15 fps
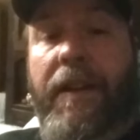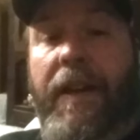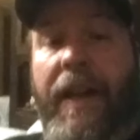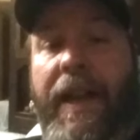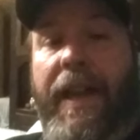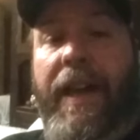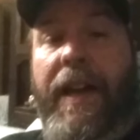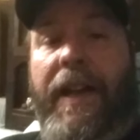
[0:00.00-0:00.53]

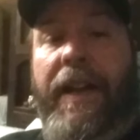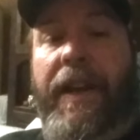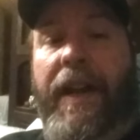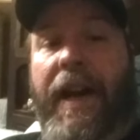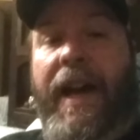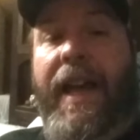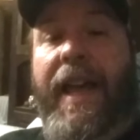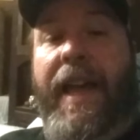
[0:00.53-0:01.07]
And
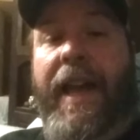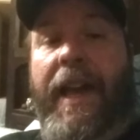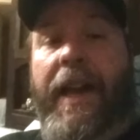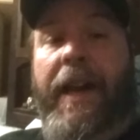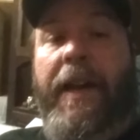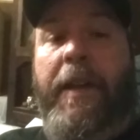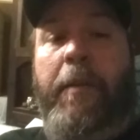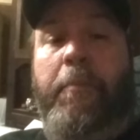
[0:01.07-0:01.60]
I
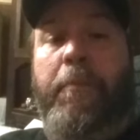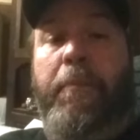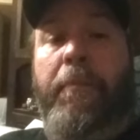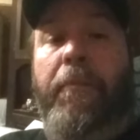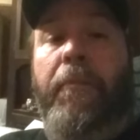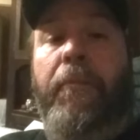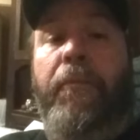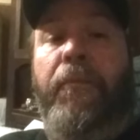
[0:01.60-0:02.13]
had a
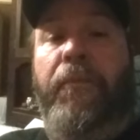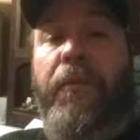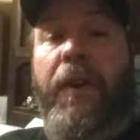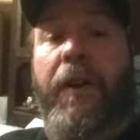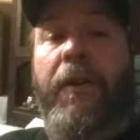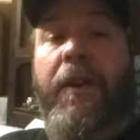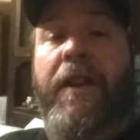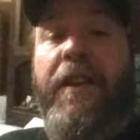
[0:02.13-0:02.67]

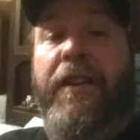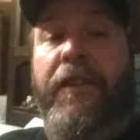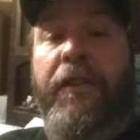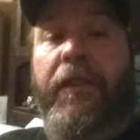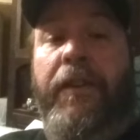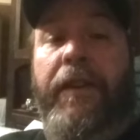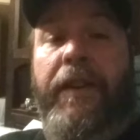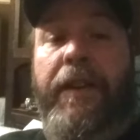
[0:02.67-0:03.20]
very
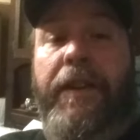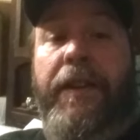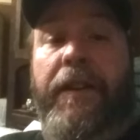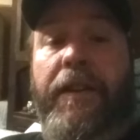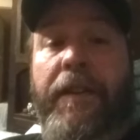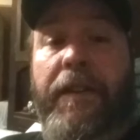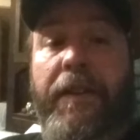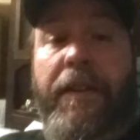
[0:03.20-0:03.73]
good
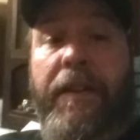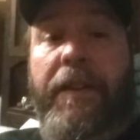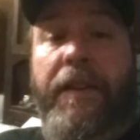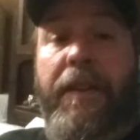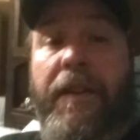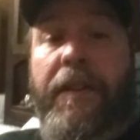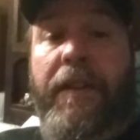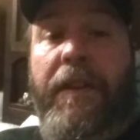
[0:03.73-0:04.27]

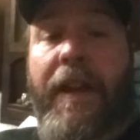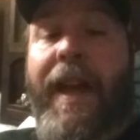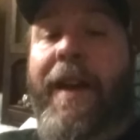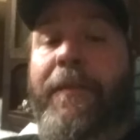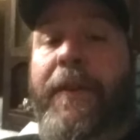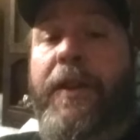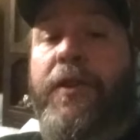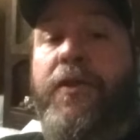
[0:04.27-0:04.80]

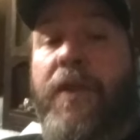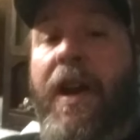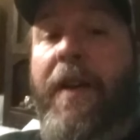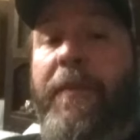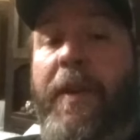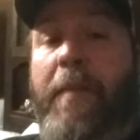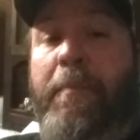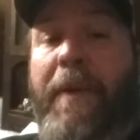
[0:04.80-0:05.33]
half-inch
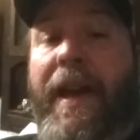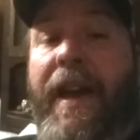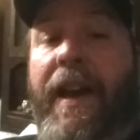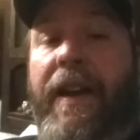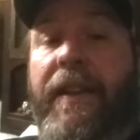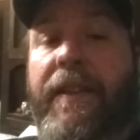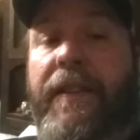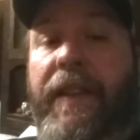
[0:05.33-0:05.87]
drive
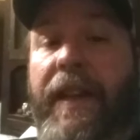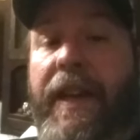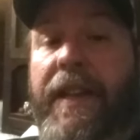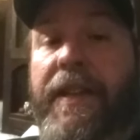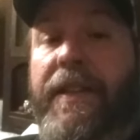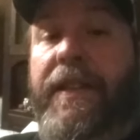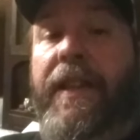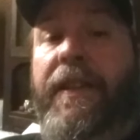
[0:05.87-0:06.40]
impact
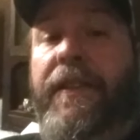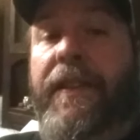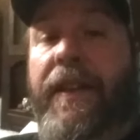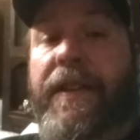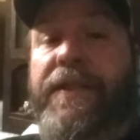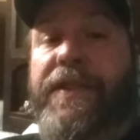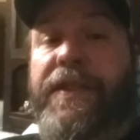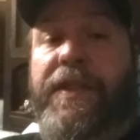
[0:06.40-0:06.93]
that did
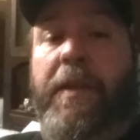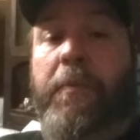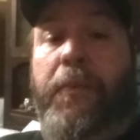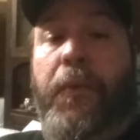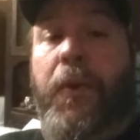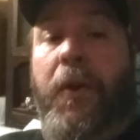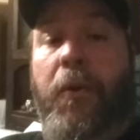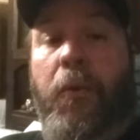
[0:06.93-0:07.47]
things that some
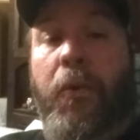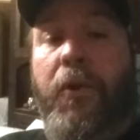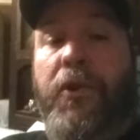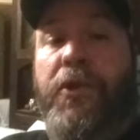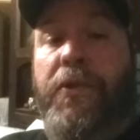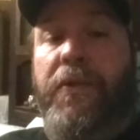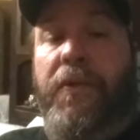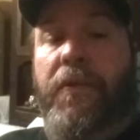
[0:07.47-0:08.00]

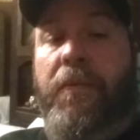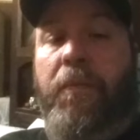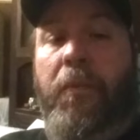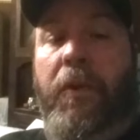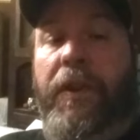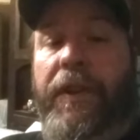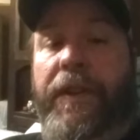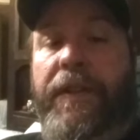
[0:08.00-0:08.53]
3/4
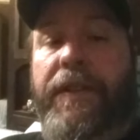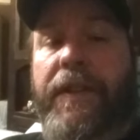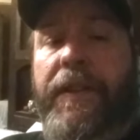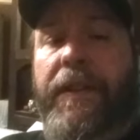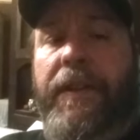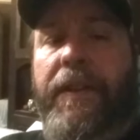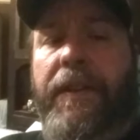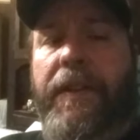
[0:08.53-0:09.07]
wouldn't.
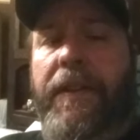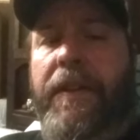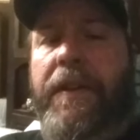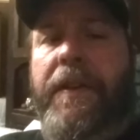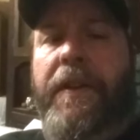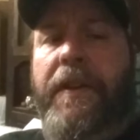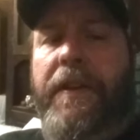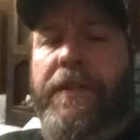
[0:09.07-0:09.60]

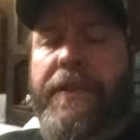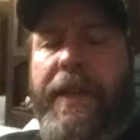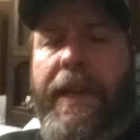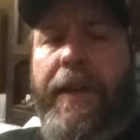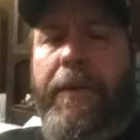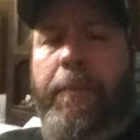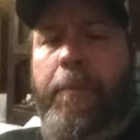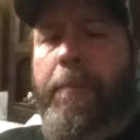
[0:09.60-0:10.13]

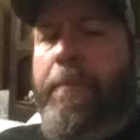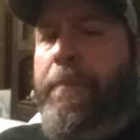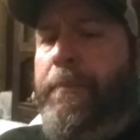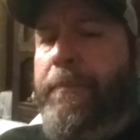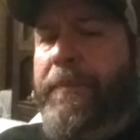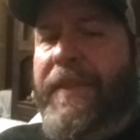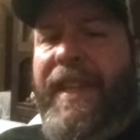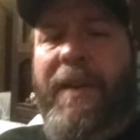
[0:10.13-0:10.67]
So
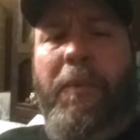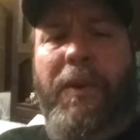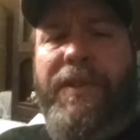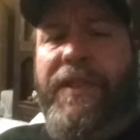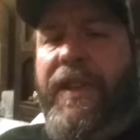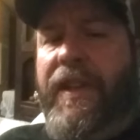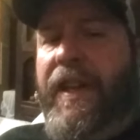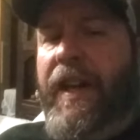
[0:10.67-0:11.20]
it
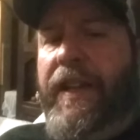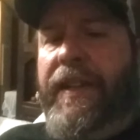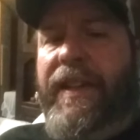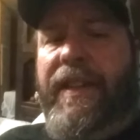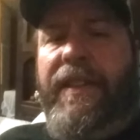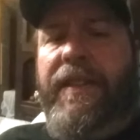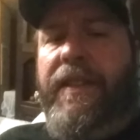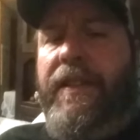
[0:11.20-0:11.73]
wasn't cutting
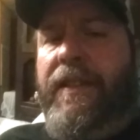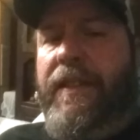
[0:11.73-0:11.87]
it.